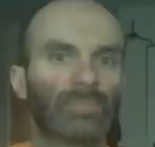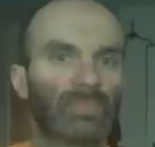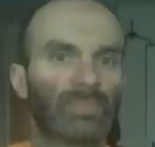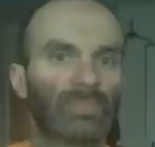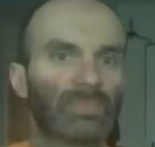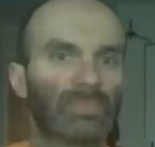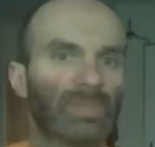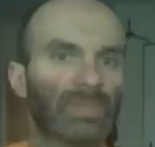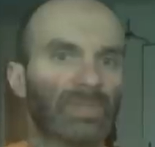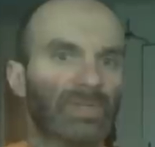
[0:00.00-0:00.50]

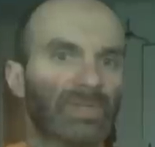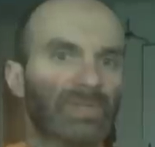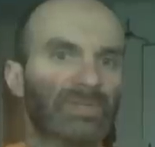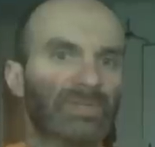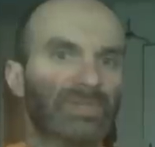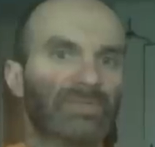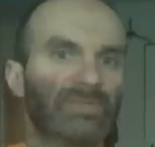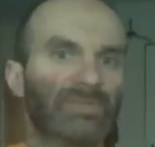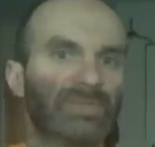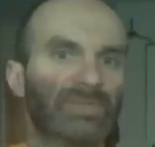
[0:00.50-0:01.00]
Hello
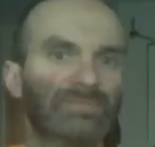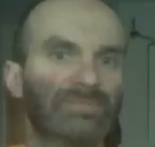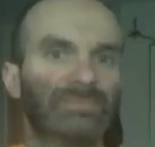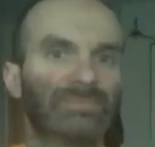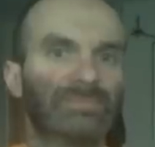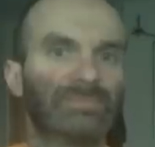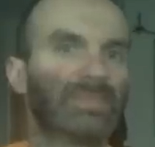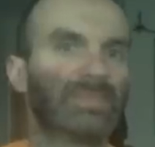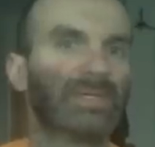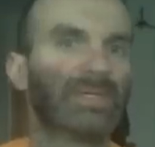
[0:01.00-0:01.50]
everyone.
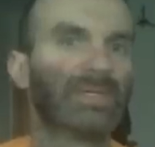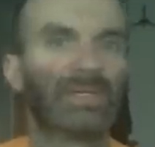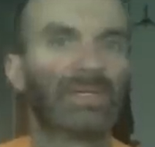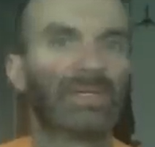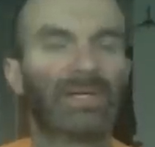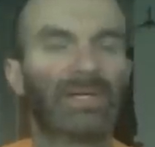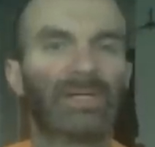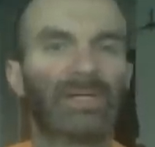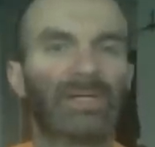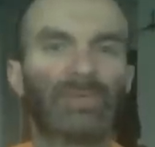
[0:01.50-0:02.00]
I
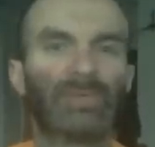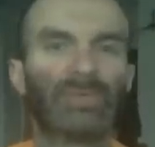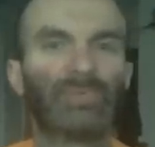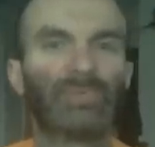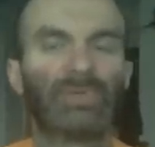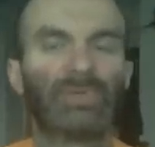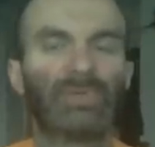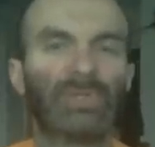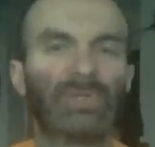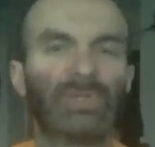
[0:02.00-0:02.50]
hope you're
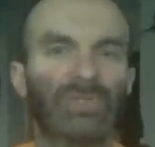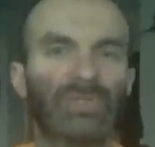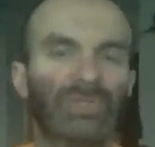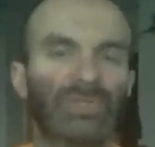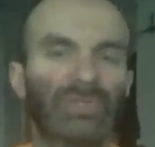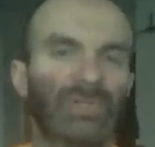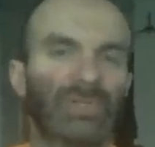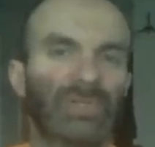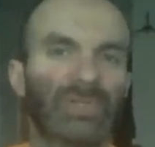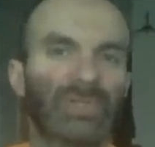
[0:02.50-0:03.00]
enjoying
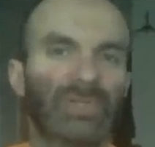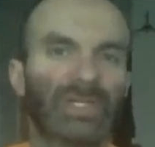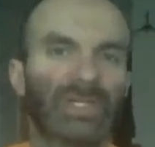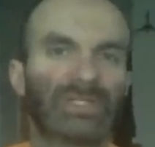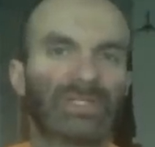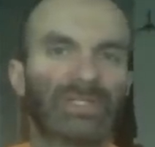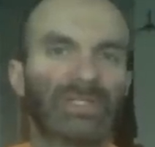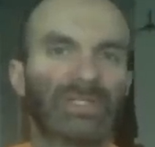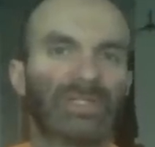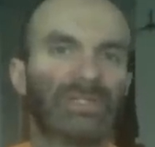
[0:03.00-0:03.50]
the
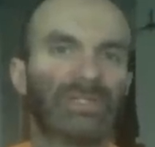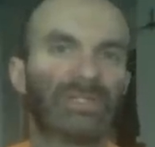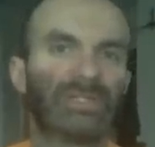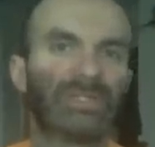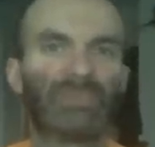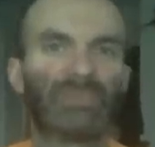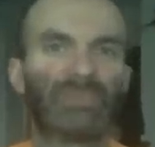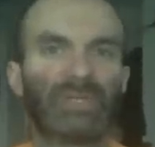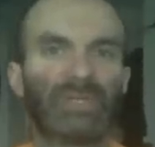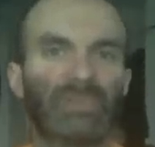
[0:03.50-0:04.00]
extended
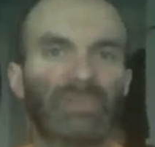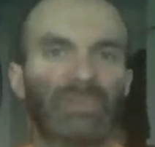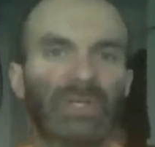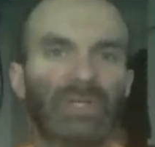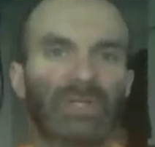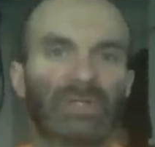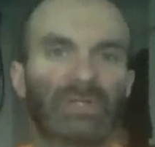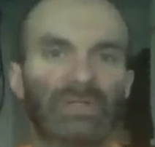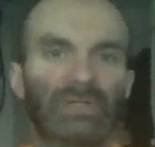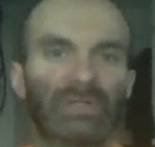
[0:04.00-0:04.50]
spring break
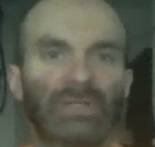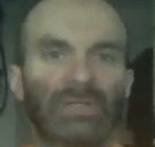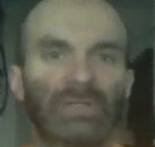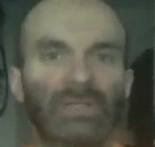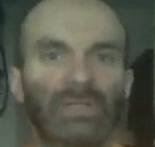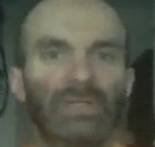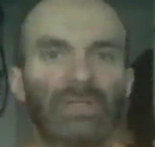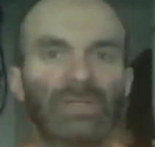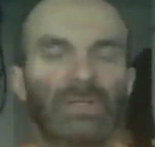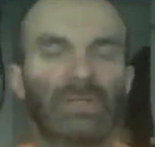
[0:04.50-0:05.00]

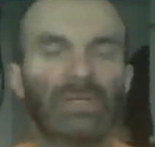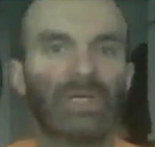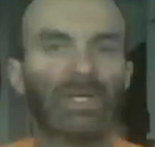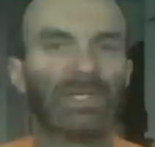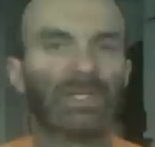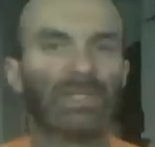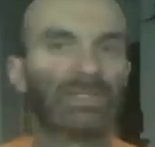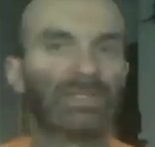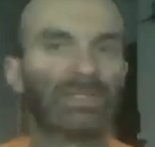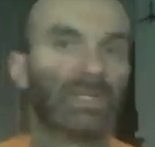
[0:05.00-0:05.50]
and
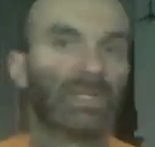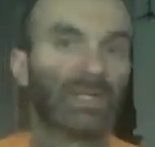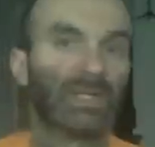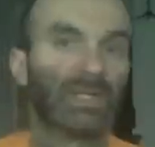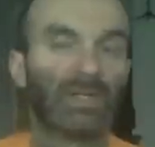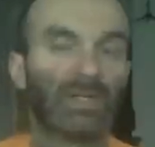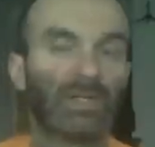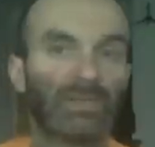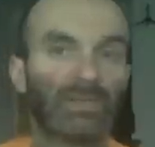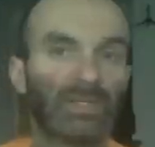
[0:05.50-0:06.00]
staying
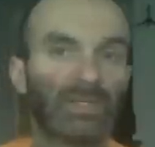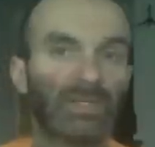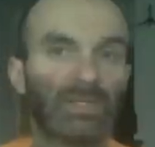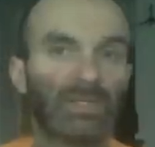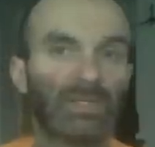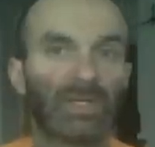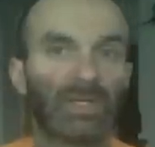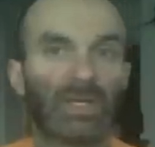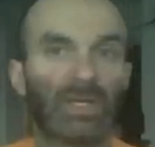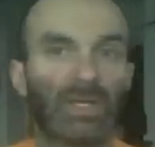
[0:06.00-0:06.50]
healthy,
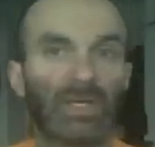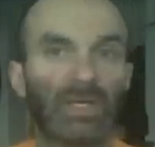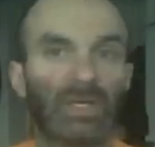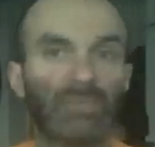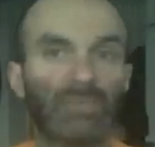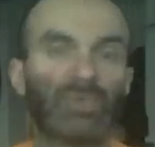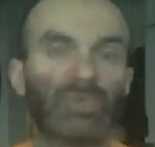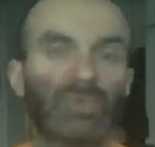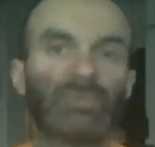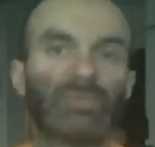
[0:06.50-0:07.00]
and more
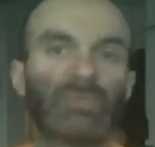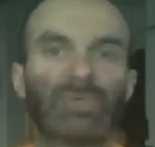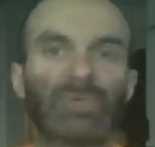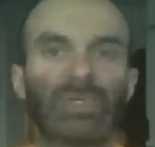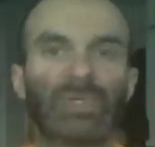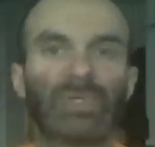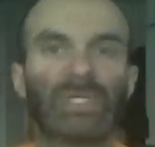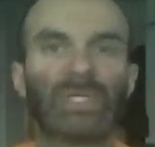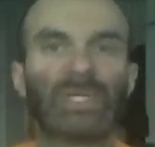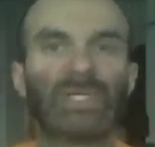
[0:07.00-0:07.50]

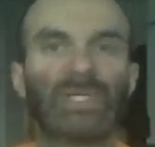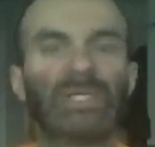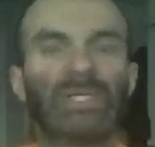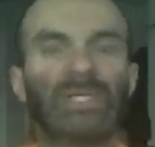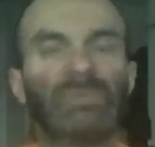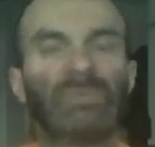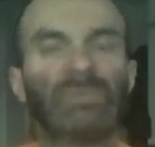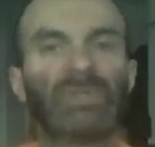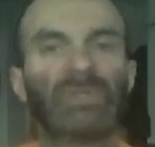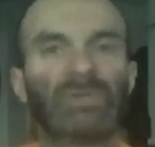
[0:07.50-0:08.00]
importantly, keeping
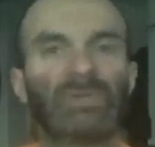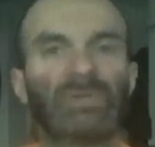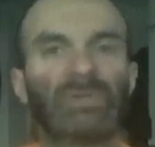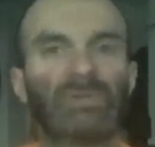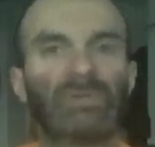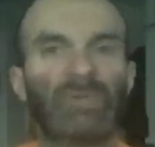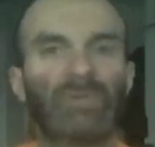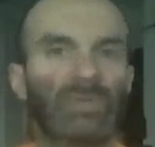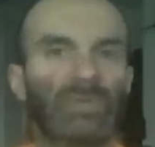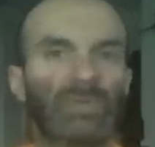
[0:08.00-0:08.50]
your
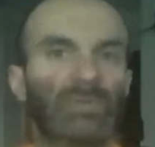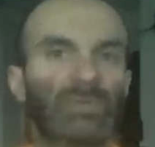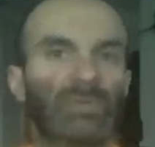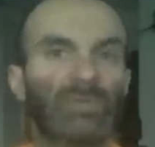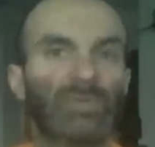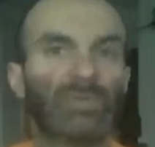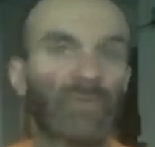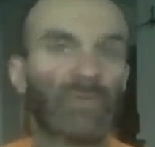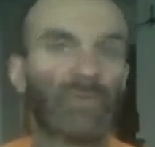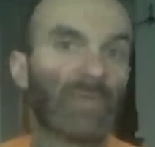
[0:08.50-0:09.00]
vulnerable
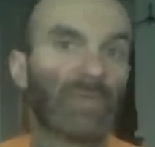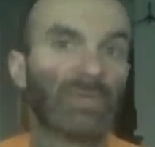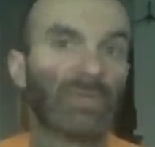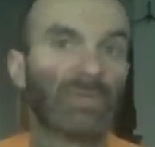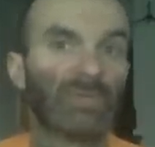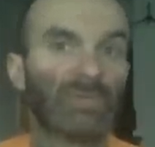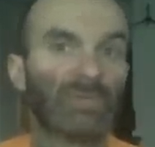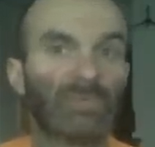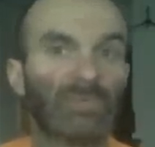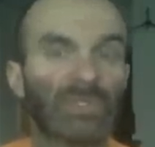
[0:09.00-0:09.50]
family
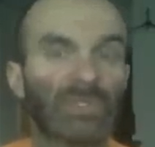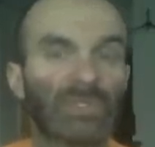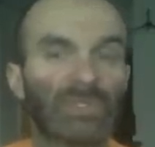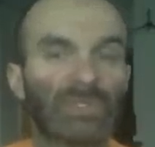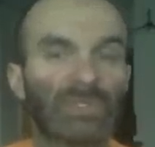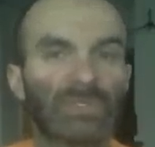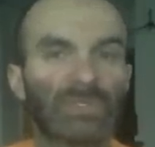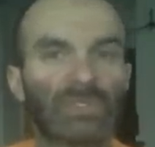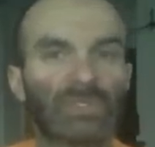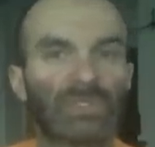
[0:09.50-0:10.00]
members
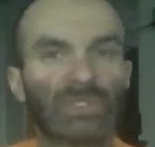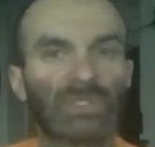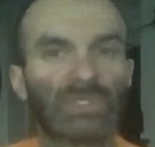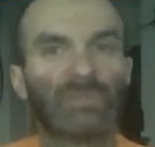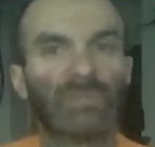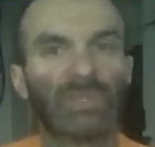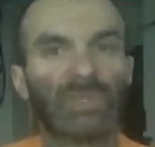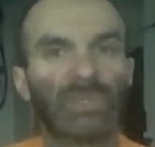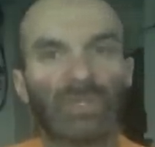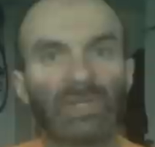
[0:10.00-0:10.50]
safe and
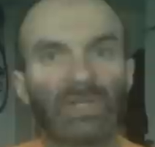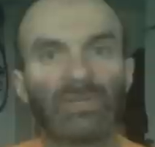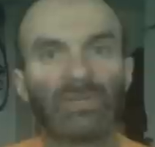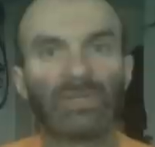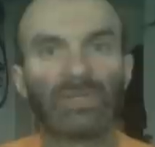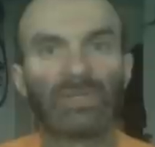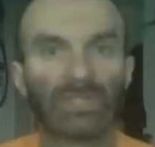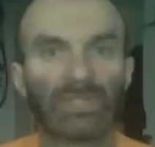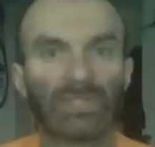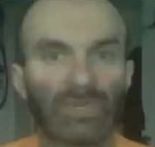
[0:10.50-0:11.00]
healthy as
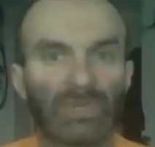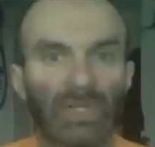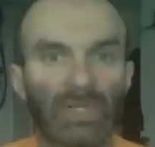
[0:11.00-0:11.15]
well.